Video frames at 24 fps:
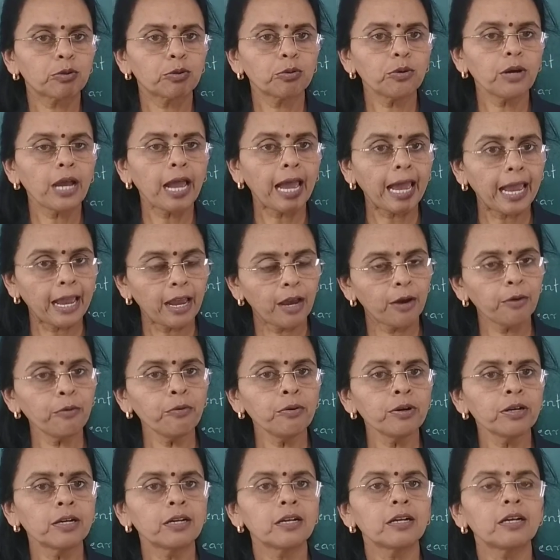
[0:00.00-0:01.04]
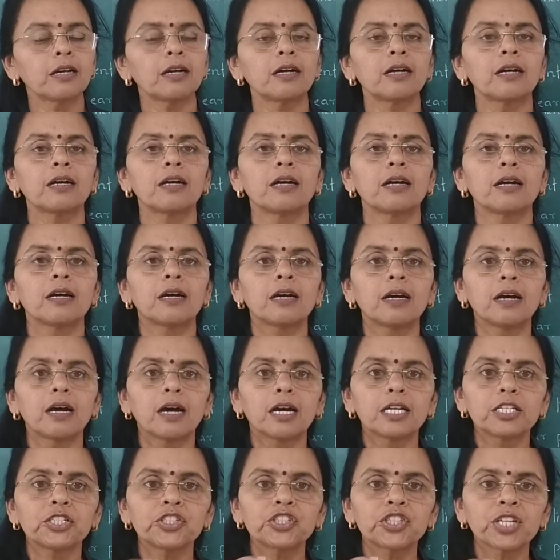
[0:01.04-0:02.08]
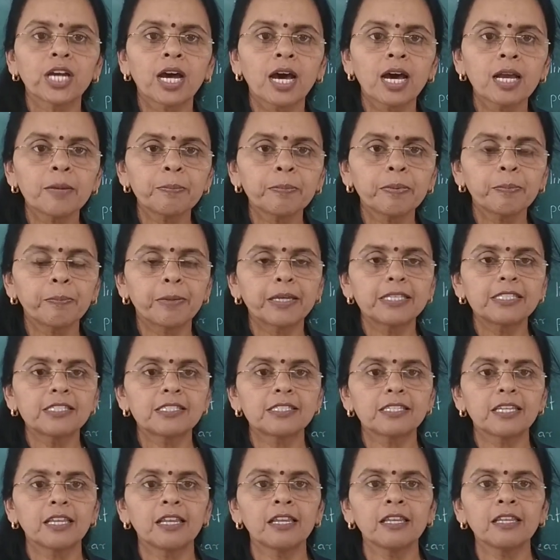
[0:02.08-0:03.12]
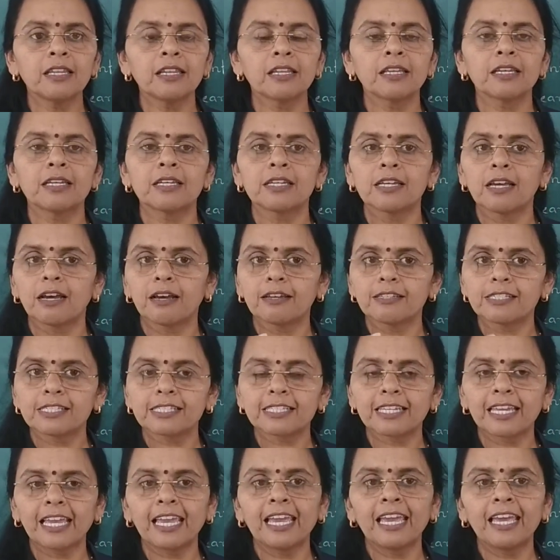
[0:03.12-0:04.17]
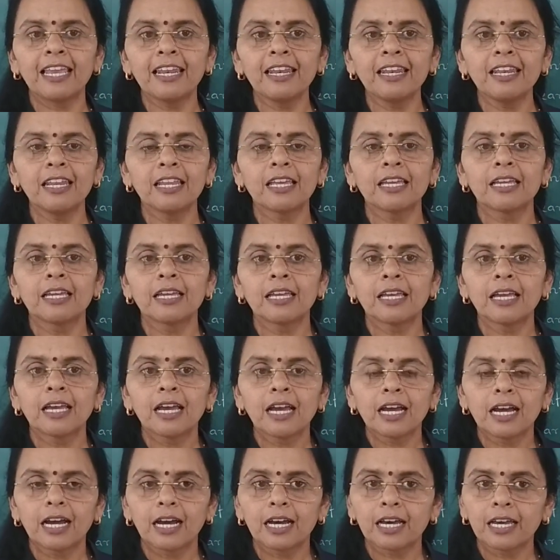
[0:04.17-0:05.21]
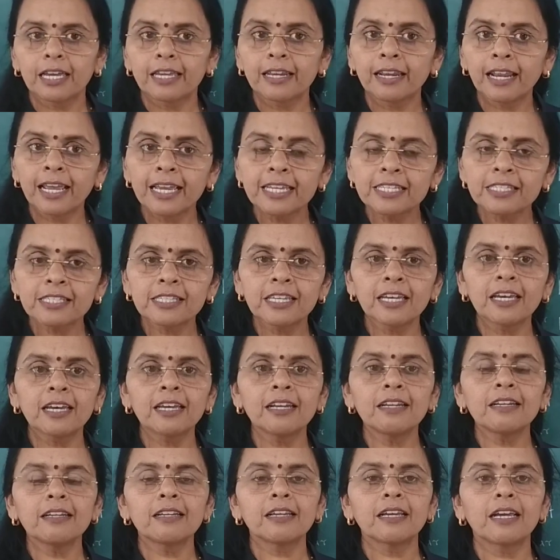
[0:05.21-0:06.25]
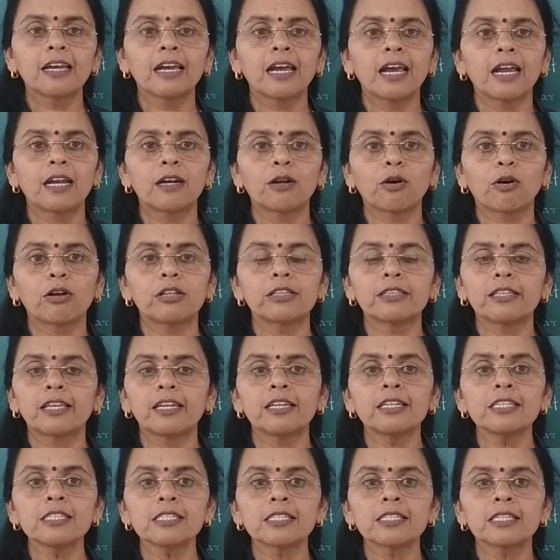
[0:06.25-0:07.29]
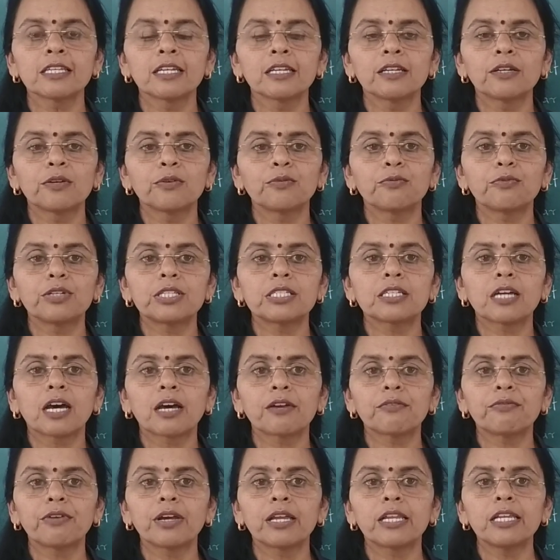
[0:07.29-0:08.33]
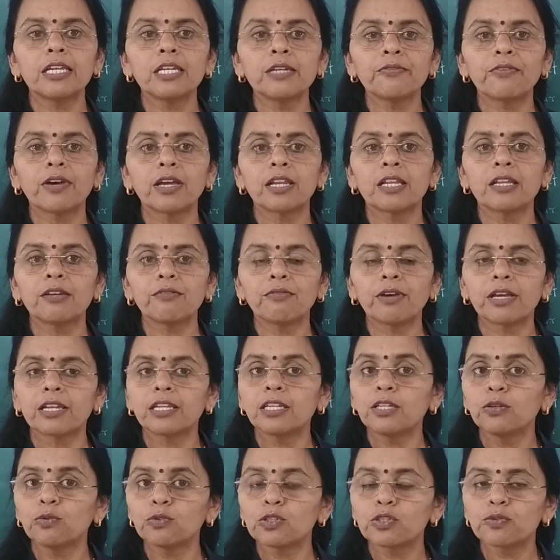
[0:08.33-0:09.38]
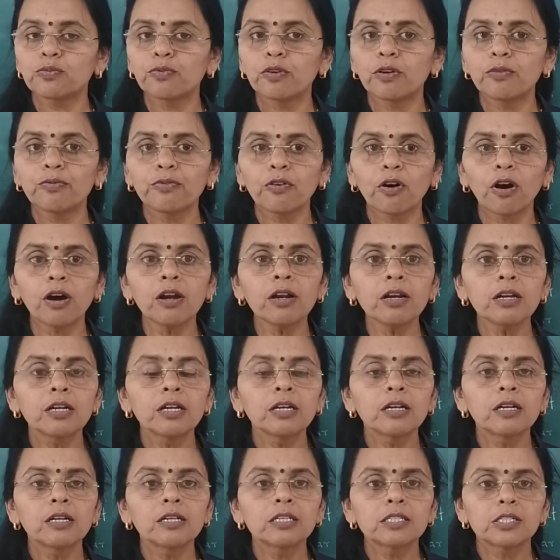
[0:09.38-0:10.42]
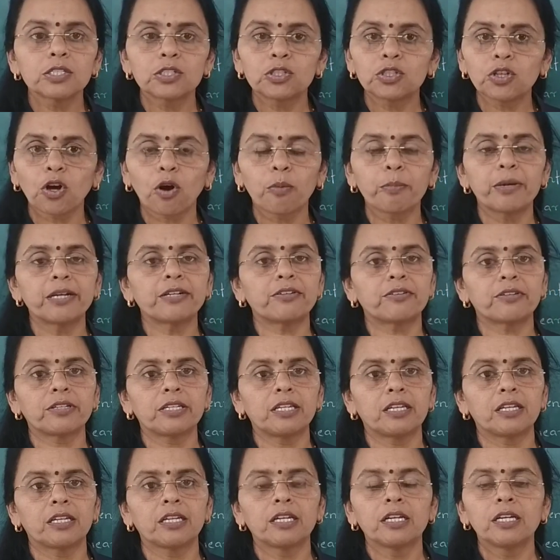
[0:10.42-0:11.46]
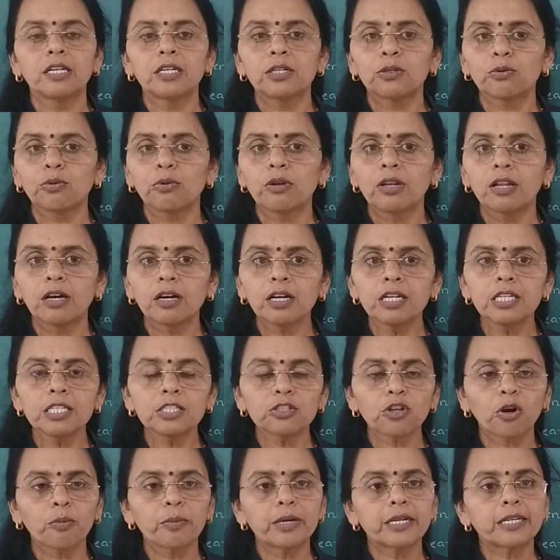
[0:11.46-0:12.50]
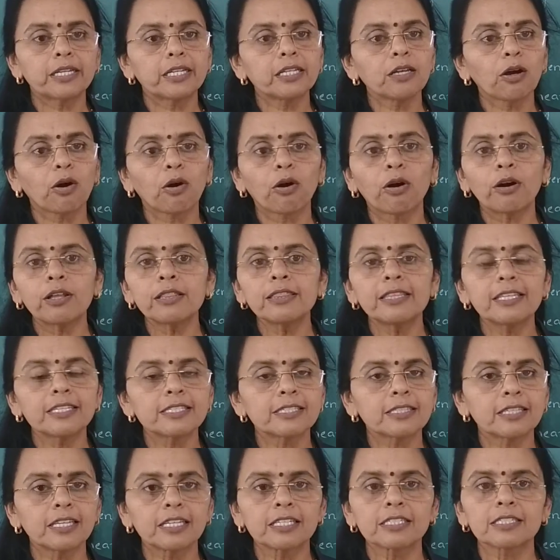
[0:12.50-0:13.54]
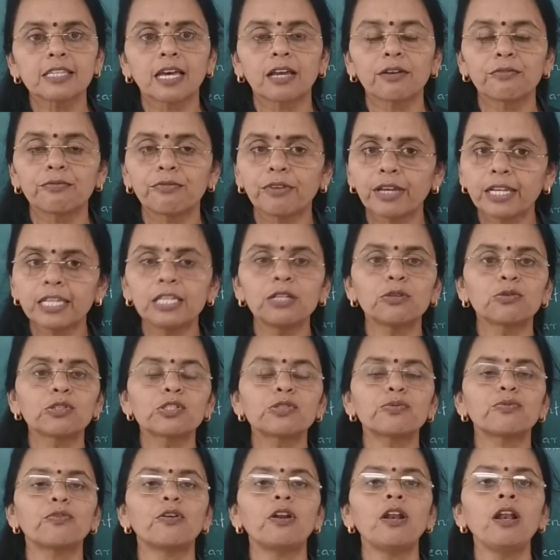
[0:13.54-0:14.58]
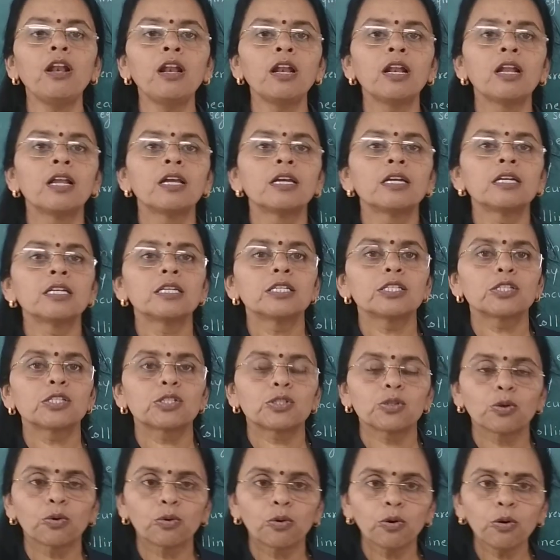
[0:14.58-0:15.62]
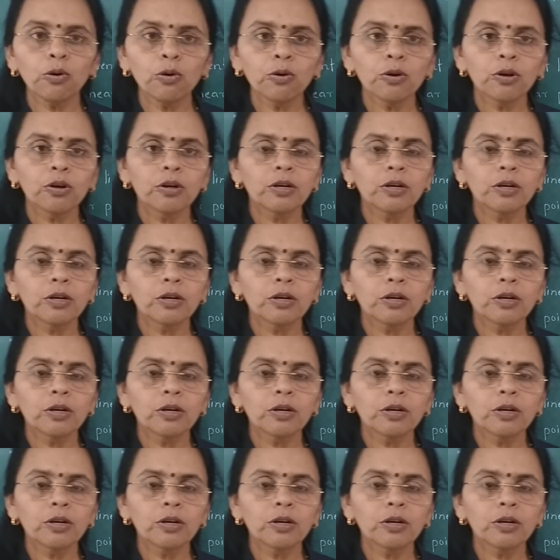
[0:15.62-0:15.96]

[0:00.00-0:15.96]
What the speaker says: have a sharp pencil, a scale, a eraser and all things which are very, very, very useful for geometry. To learn geometry, all these things are very useful. So,